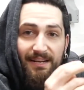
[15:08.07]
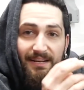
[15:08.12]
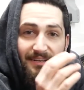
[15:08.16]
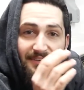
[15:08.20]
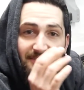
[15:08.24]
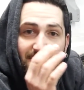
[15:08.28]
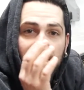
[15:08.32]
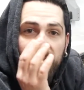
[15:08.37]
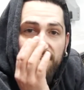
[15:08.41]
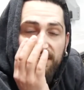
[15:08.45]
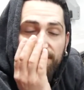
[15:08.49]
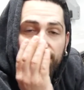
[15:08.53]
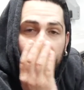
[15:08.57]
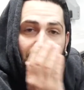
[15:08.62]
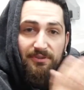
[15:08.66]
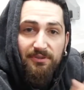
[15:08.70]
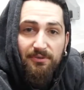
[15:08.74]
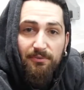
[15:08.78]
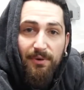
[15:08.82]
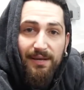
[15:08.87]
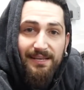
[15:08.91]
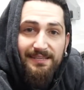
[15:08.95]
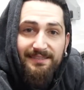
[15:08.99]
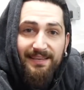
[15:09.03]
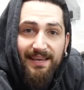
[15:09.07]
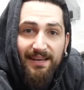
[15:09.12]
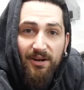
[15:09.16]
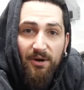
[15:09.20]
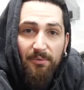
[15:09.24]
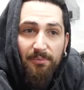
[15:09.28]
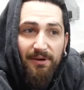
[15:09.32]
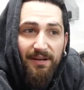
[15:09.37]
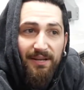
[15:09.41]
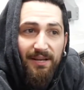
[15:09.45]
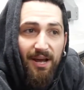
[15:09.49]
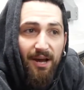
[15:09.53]
here's a clip with the wastegate
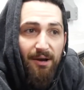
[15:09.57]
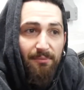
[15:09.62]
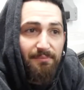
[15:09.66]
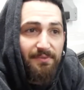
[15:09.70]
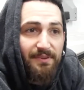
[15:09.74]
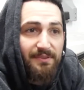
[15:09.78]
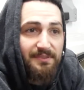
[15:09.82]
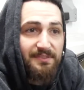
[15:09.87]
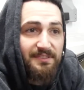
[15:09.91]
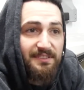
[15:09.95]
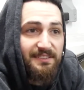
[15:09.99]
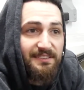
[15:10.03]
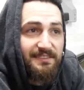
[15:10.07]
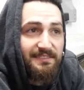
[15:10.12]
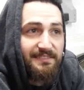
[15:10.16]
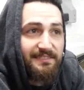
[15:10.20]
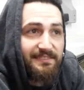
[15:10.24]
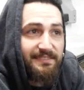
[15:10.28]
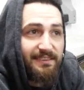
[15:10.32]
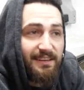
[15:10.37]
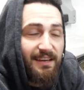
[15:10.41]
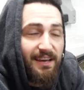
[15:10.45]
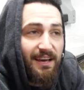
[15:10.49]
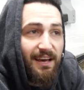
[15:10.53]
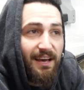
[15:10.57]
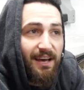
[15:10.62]
opening up, which is